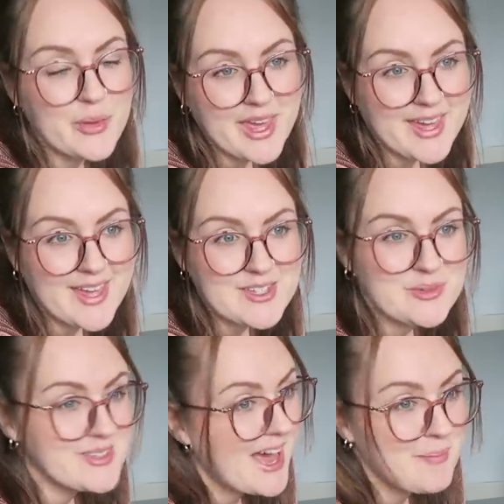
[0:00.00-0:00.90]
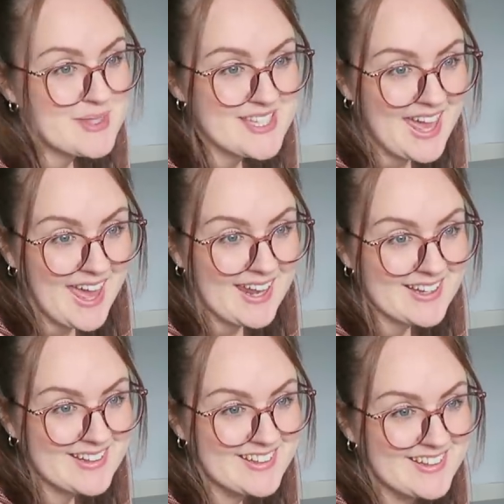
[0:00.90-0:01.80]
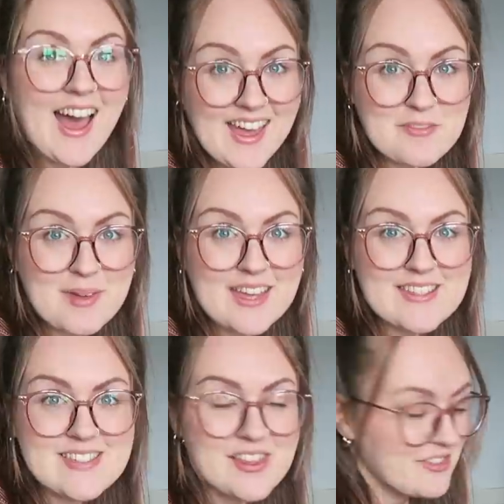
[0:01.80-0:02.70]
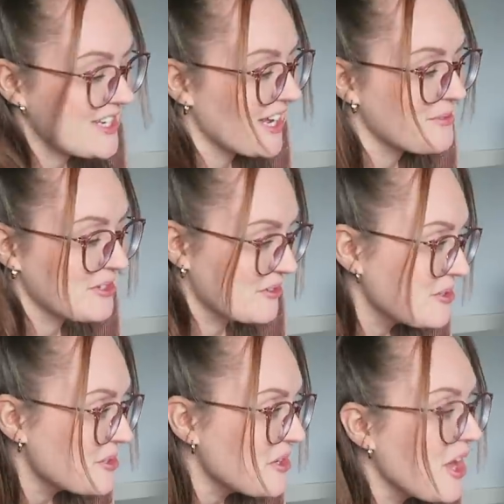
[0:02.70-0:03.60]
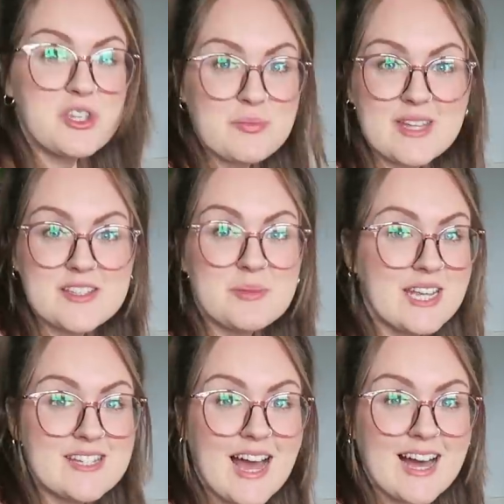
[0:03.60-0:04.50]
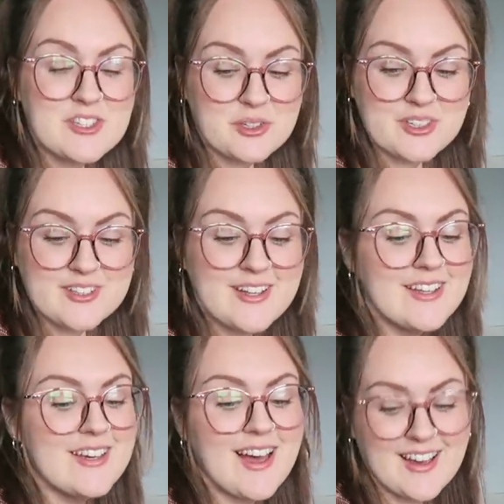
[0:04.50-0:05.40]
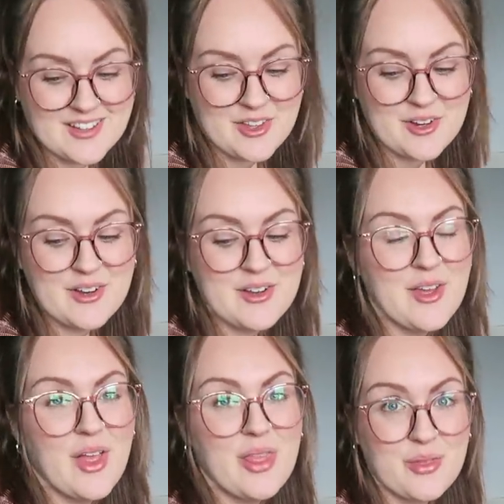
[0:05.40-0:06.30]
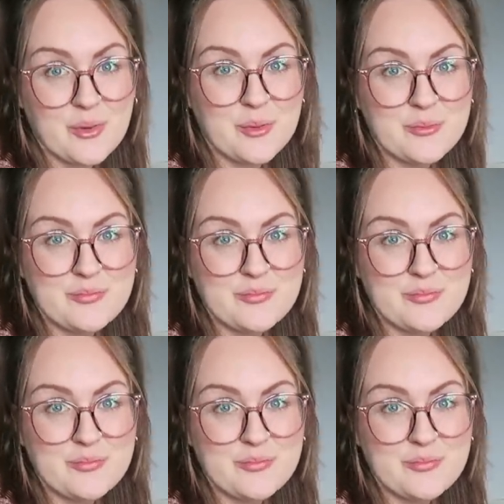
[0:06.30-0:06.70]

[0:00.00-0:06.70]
Okay, so it's happened again. I have missed 3 times in a row, which means we need to add on another throw.